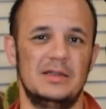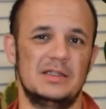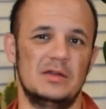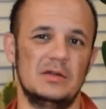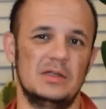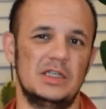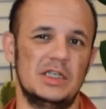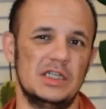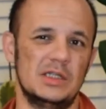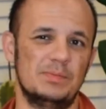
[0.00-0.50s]

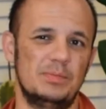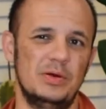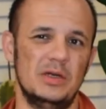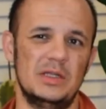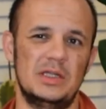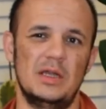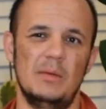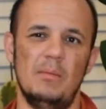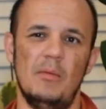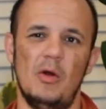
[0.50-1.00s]
So just
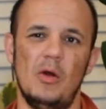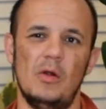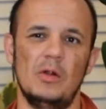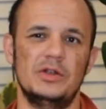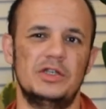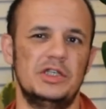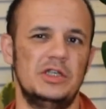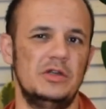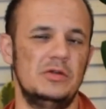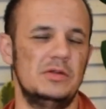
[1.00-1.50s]
put the
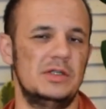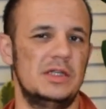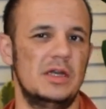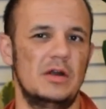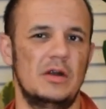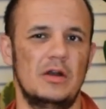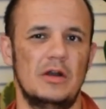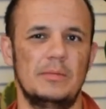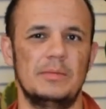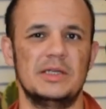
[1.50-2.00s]
mulch, use the
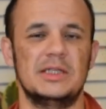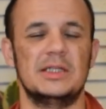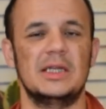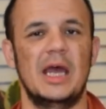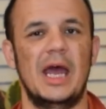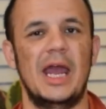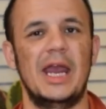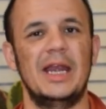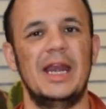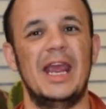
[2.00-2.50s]

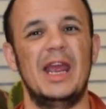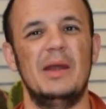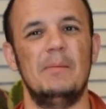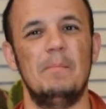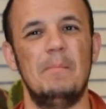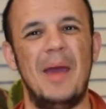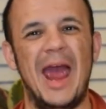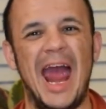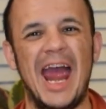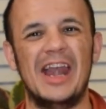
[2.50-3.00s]
herbicide,
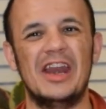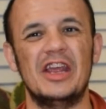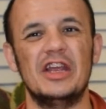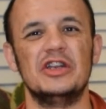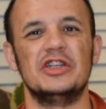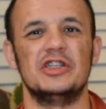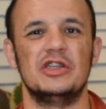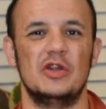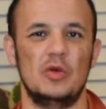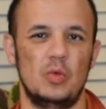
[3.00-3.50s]
and
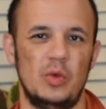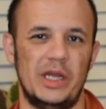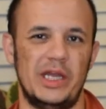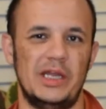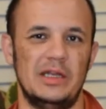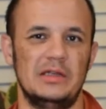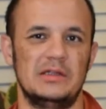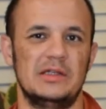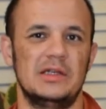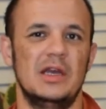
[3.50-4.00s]
manage the
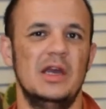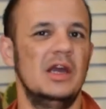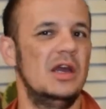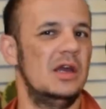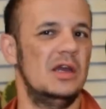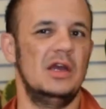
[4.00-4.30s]
weeds.